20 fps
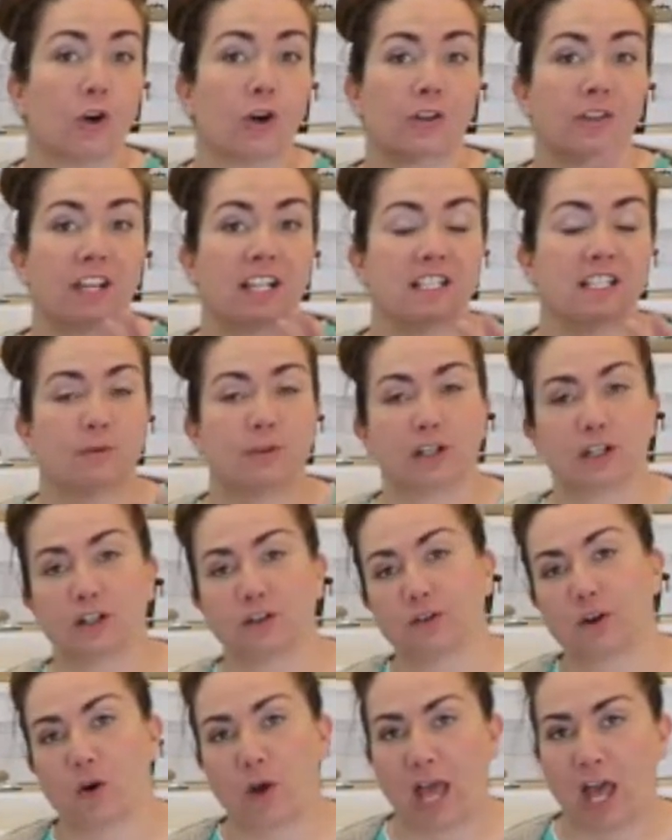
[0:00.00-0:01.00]
things that we're going to
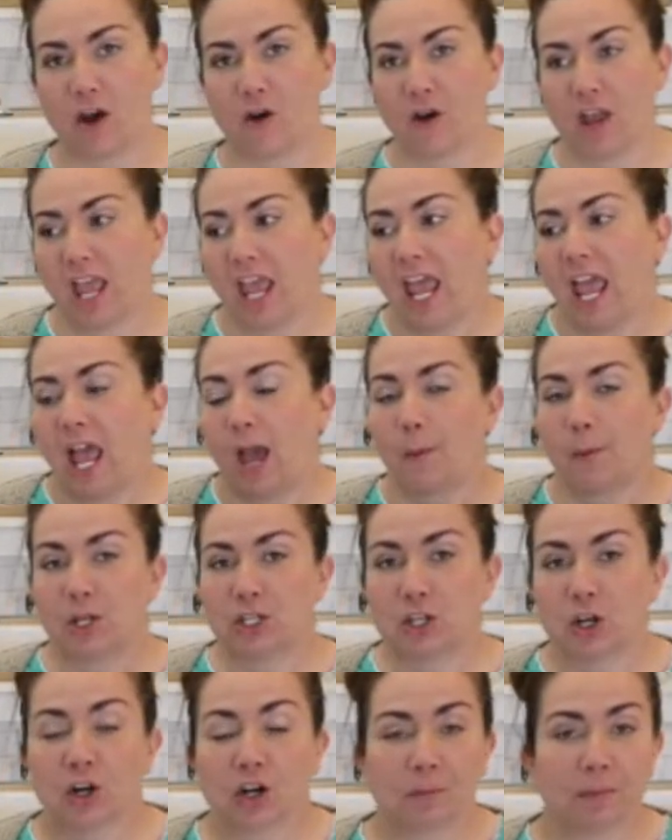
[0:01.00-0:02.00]
throw out, and we
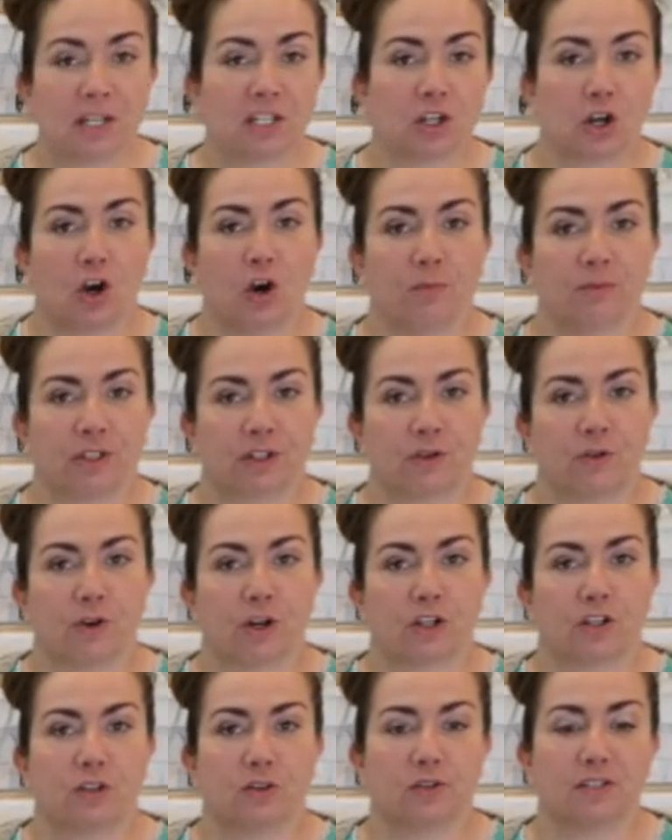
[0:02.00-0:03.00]
turn them into home decor
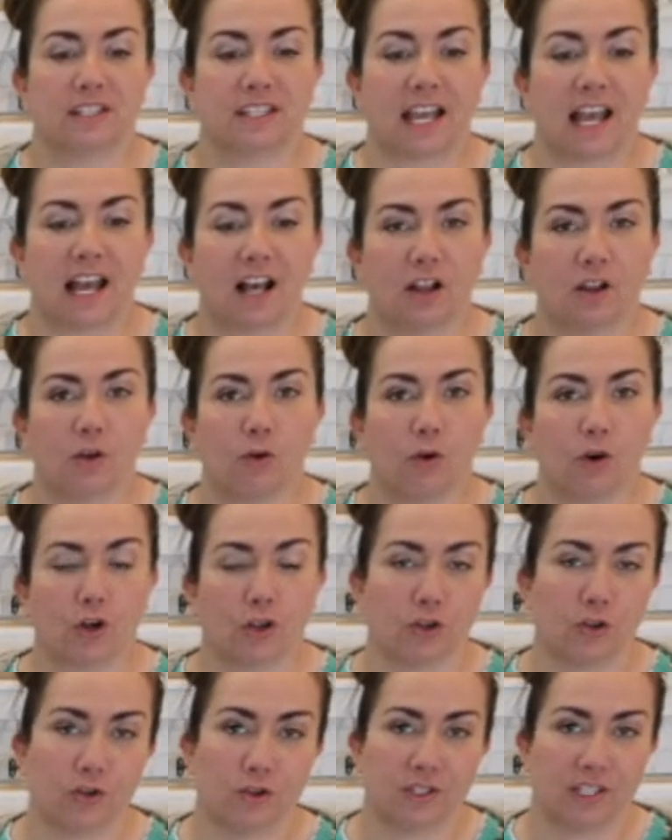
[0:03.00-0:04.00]
to sell or
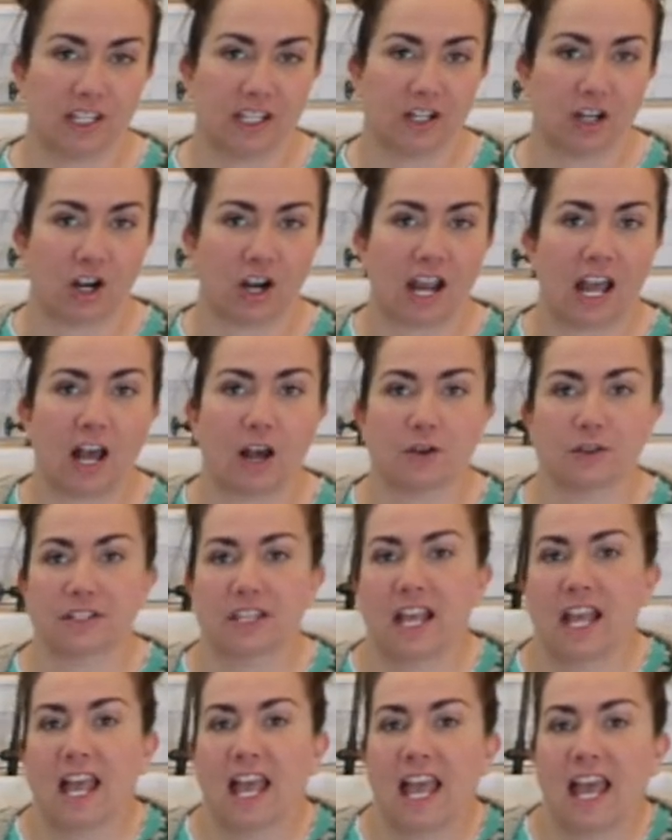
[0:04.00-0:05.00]
use in our house.
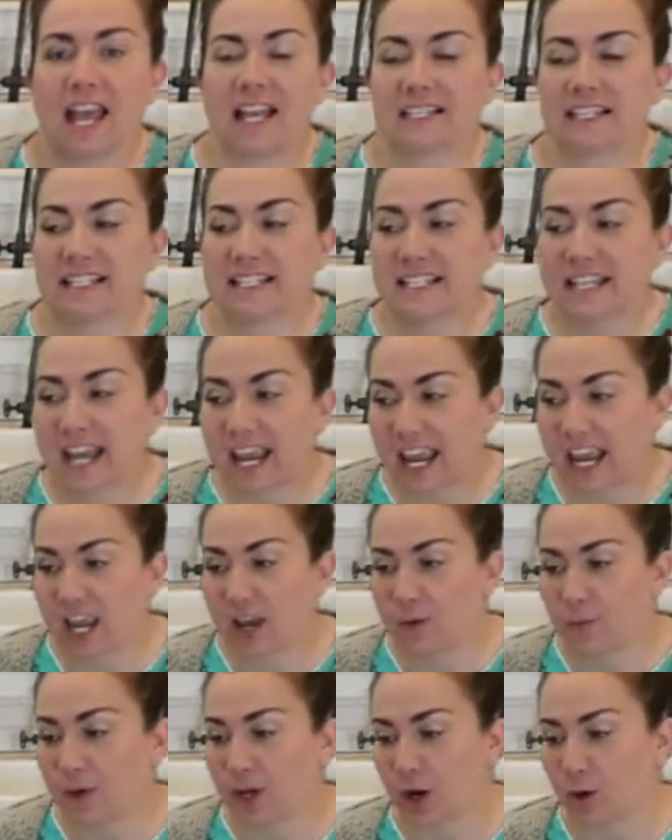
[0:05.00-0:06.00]
And today
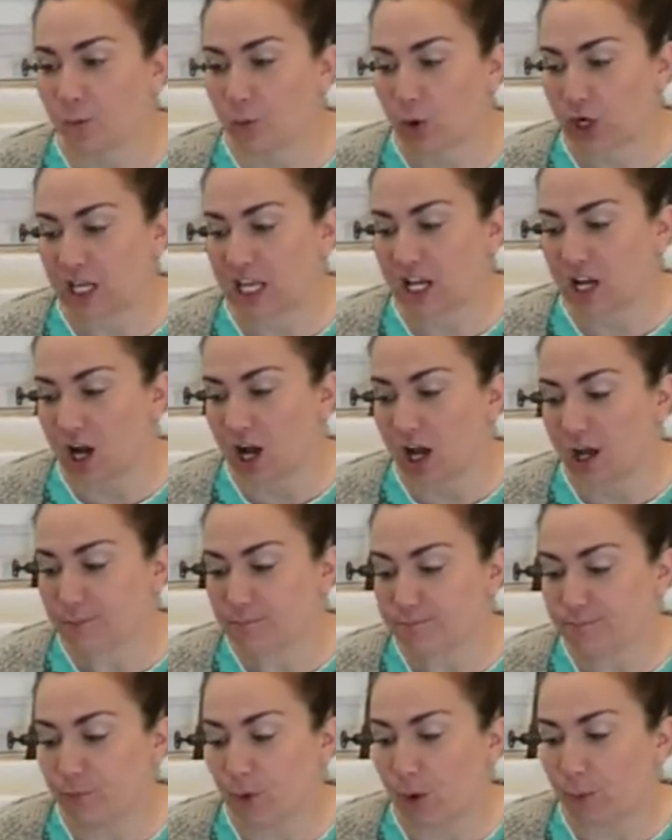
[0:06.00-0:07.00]
we are working on
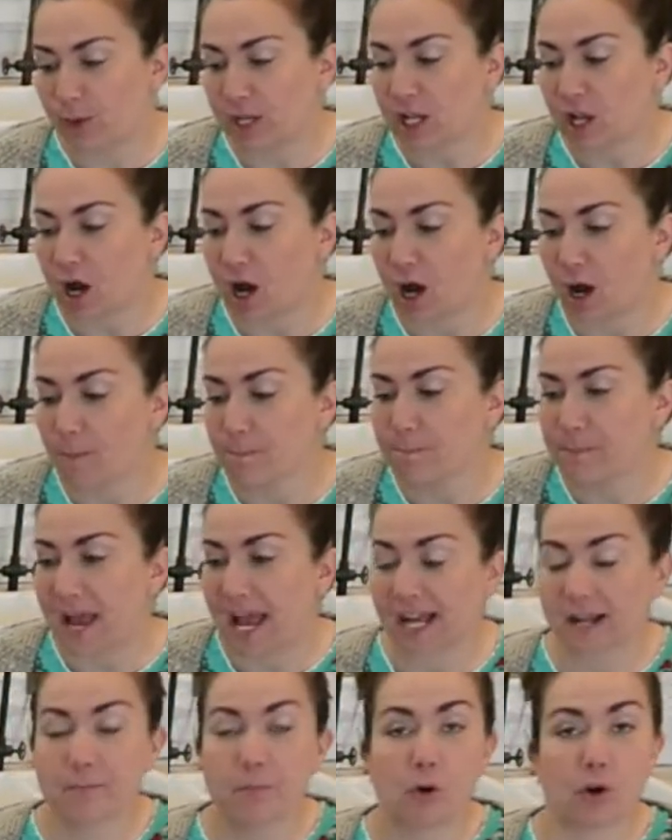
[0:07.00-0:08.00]
what we call back
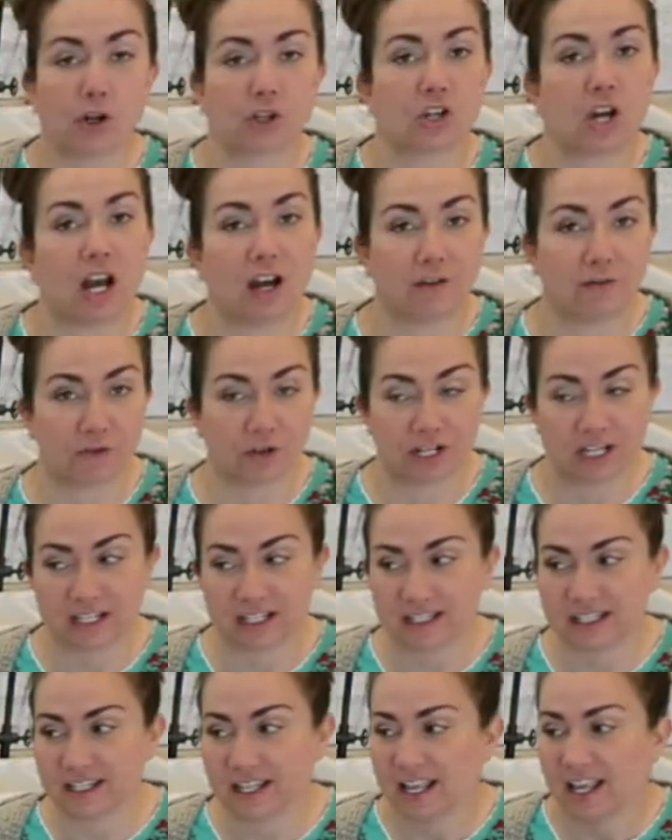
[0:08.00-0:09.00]
porch
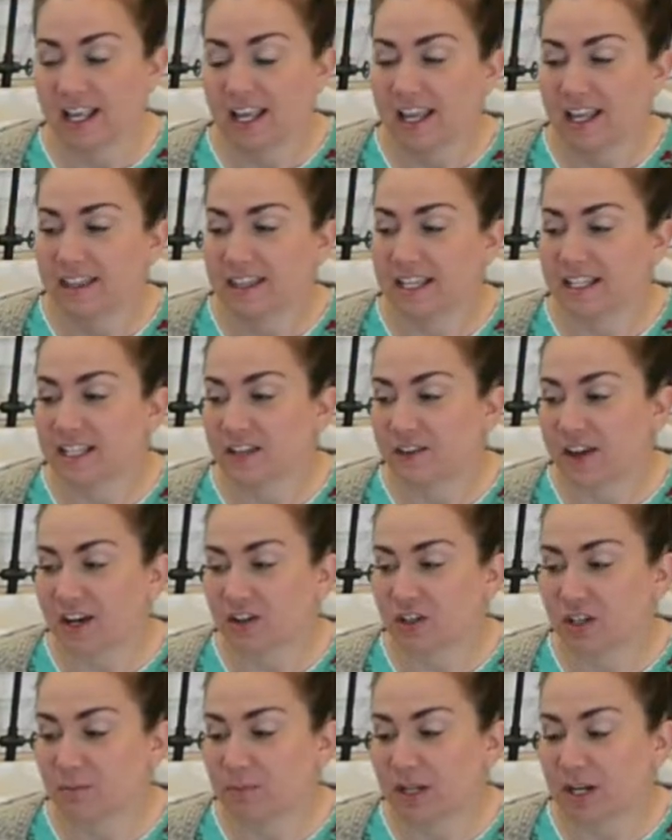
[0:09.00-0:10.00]
offerings. These have
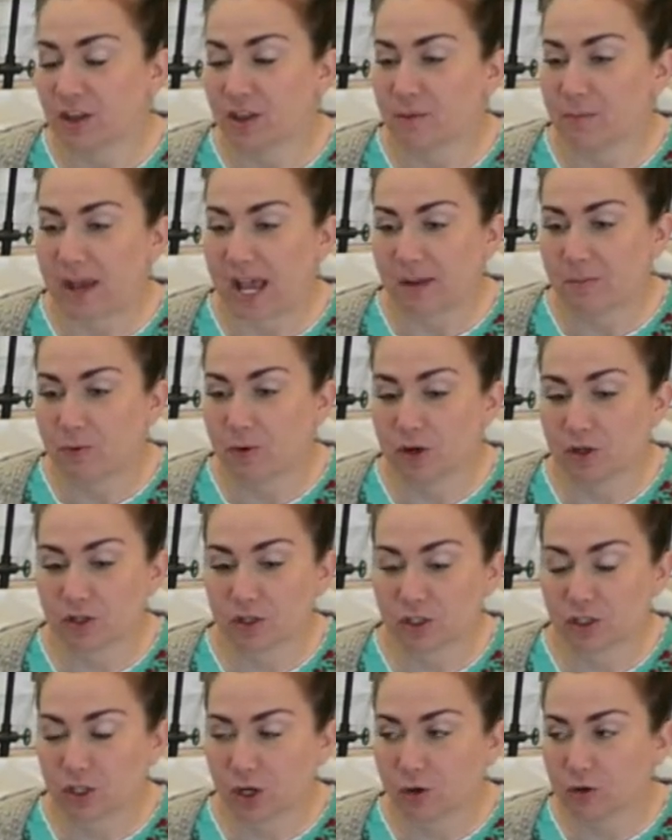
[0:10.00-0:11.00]
actually been on the back porch
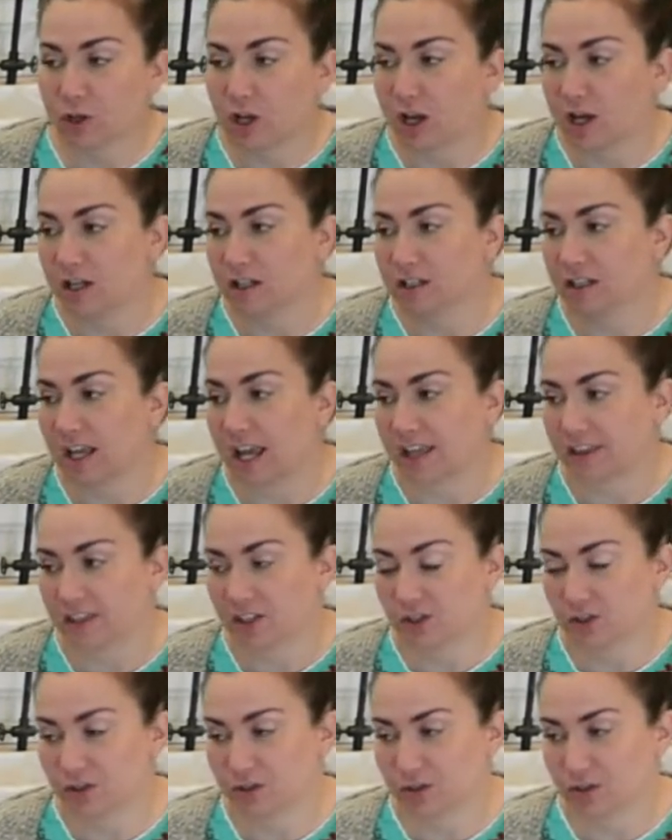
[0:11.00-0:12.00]
so long at the
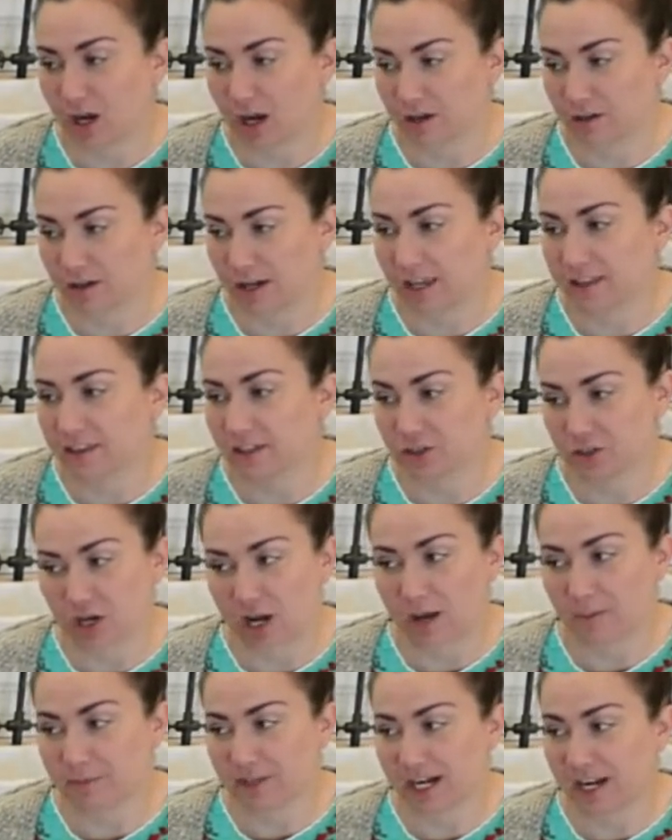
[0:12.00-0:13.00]
stop, at the
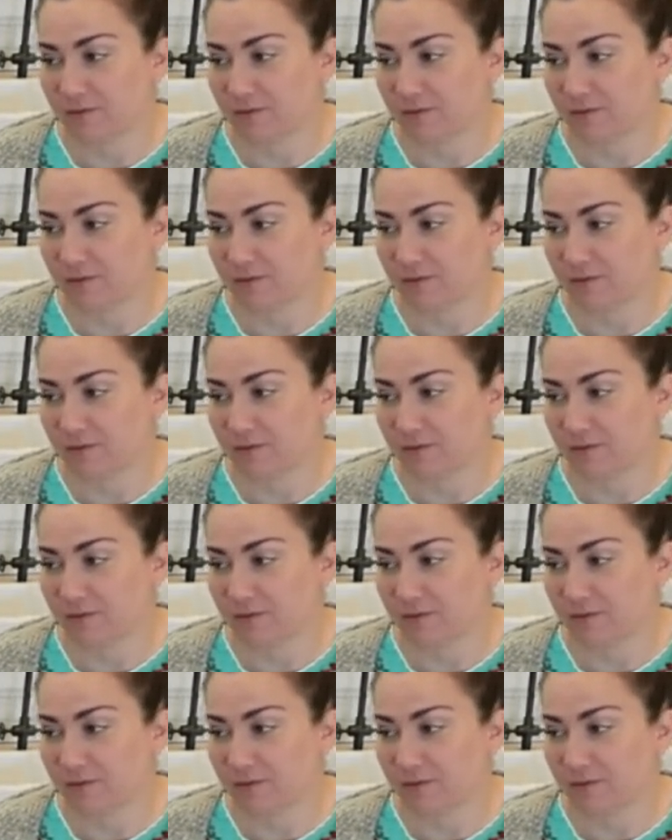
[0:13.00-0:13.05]
shop that I have